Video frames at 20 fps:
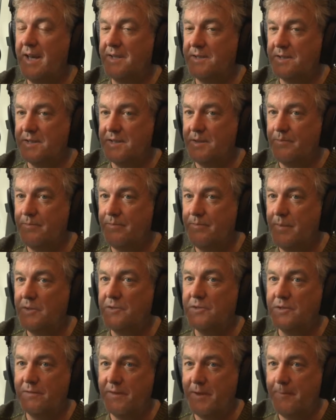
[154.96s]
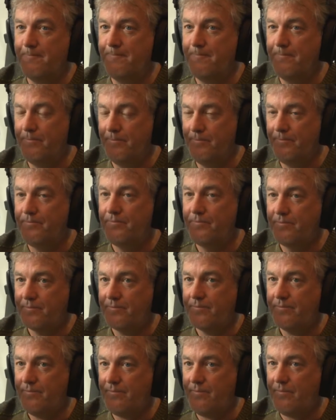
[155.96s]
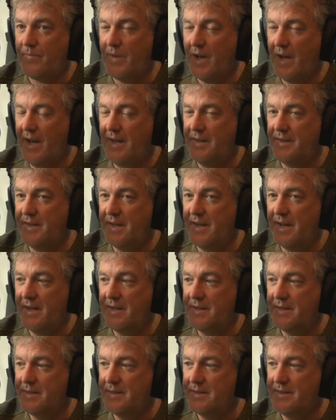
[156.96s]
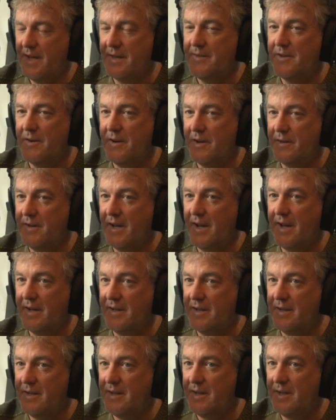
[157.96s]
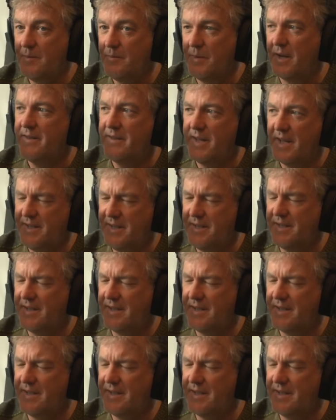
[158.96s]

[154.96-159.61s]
Yes, most of them, and they're okay. But they